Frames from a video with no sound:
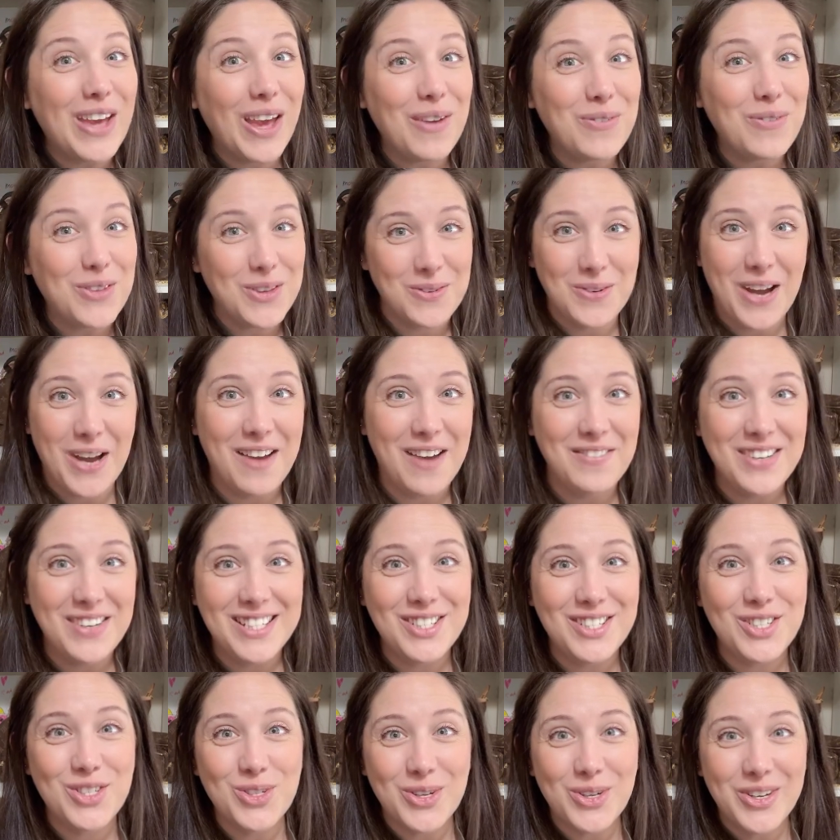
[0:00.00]
If you
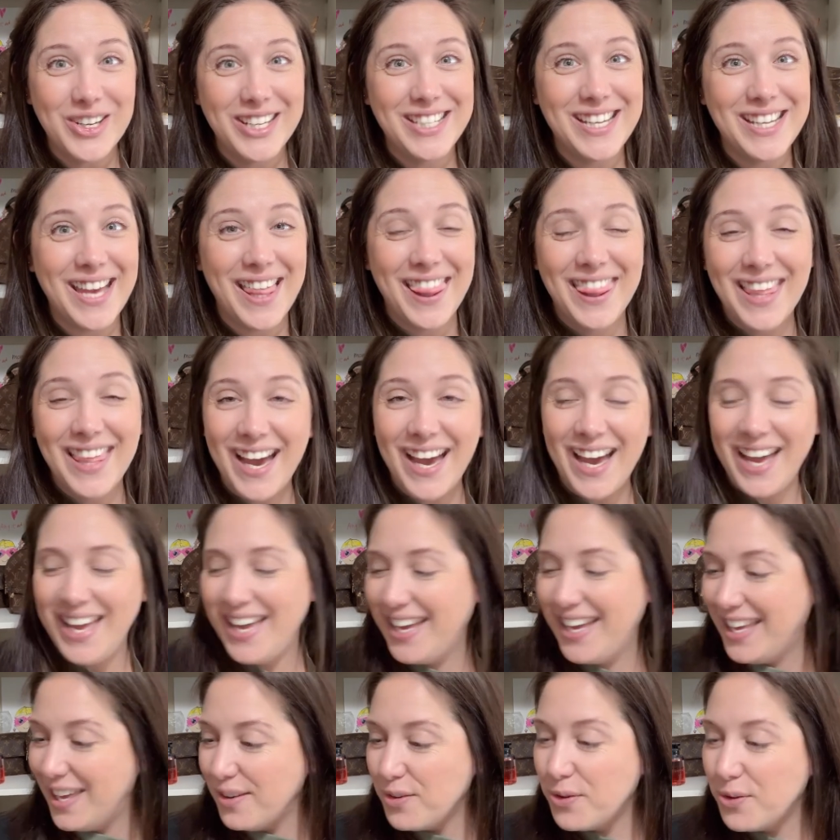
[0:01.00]
haven't joined that
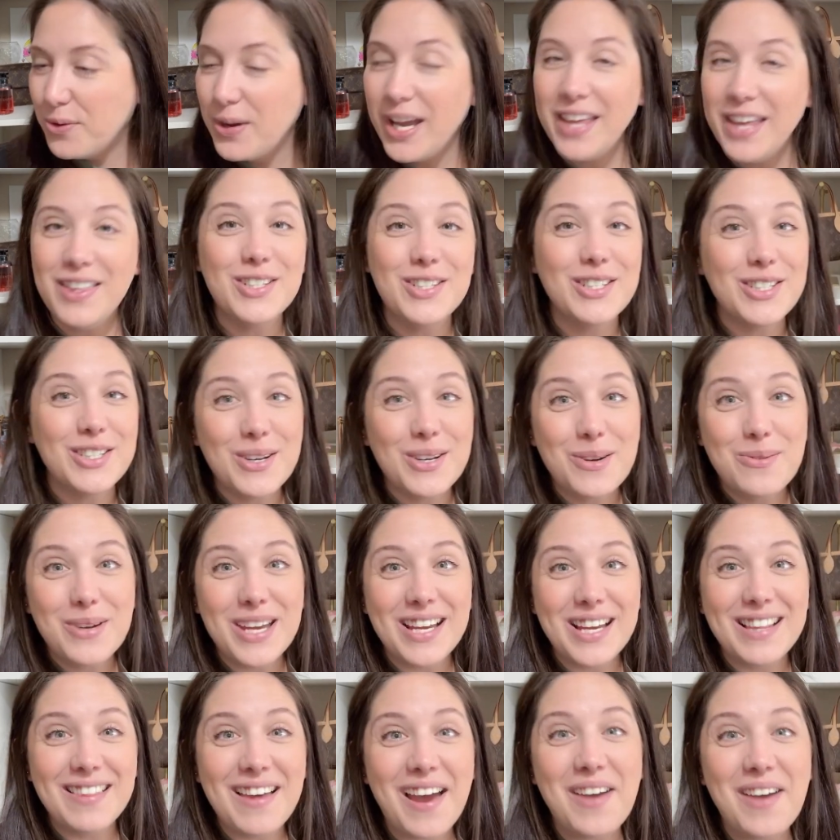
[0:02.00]
giveaway, there's still a
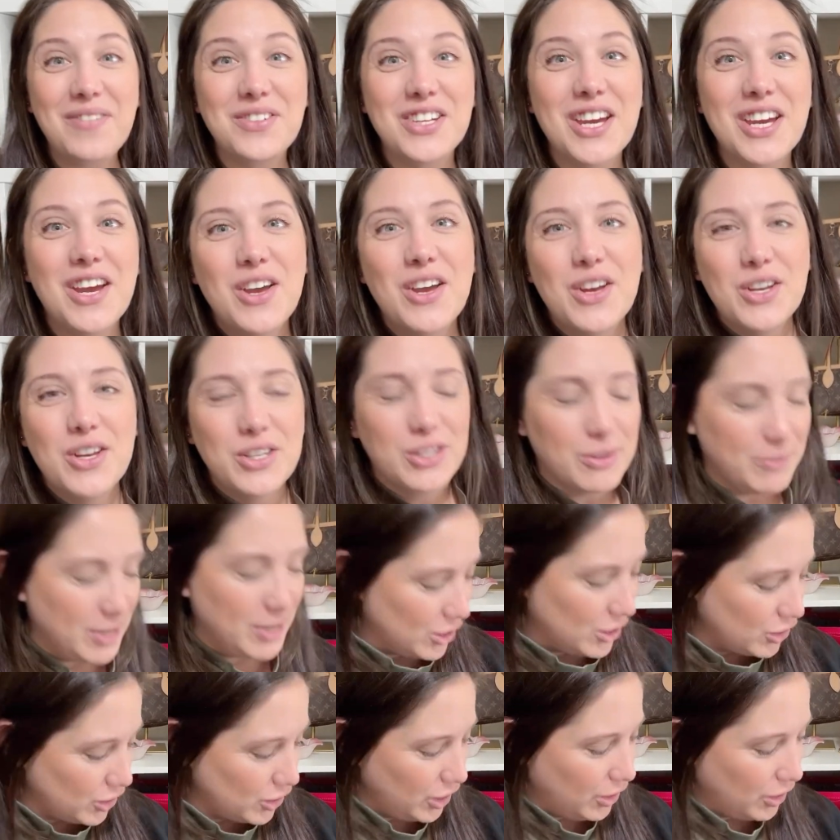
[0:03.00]
week left. So
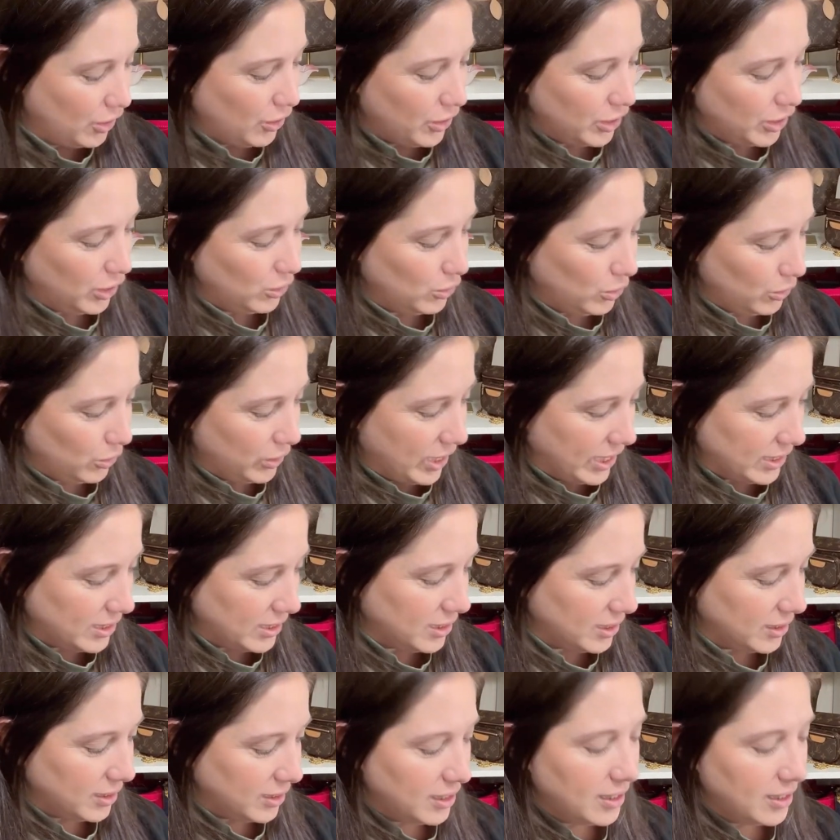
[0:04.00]
make sure you go and you do that.